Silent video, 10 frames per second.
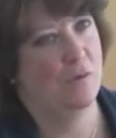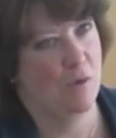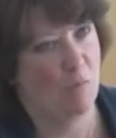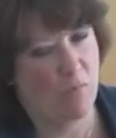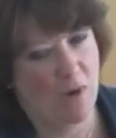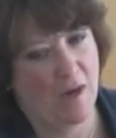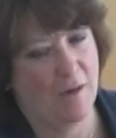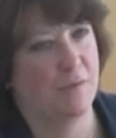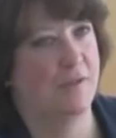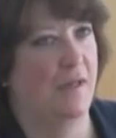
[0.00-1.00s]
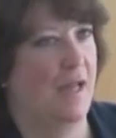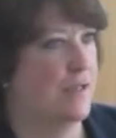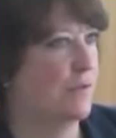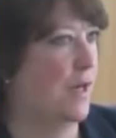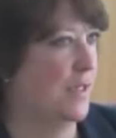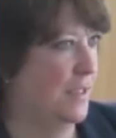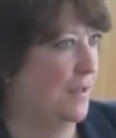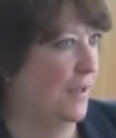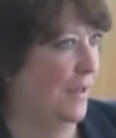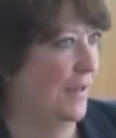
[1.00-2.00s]
comply with the last
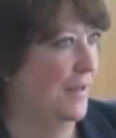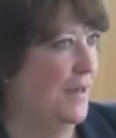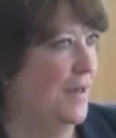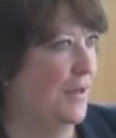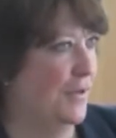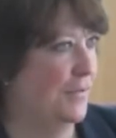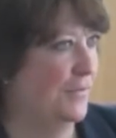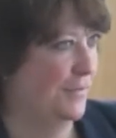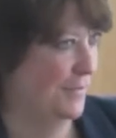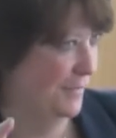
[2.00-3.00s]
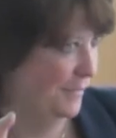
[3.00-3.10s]
criteria of